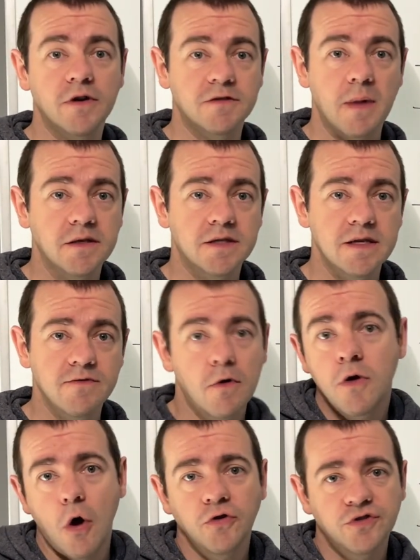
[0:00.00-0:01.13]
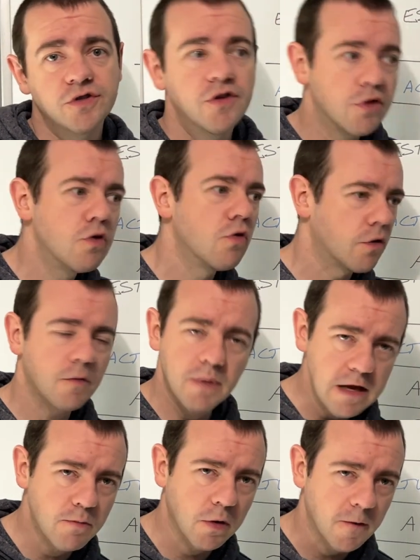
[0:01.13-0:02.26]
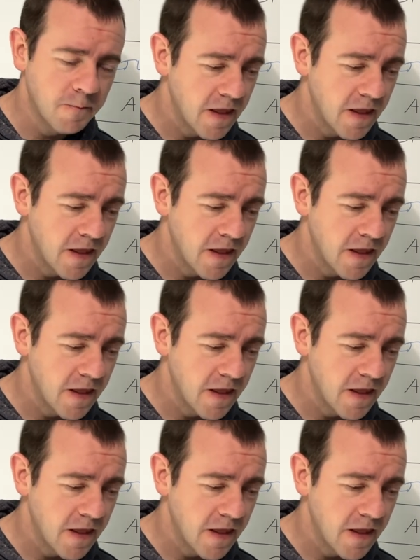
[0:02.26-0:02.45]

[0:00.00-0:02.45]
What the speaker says: expensive or not than other people.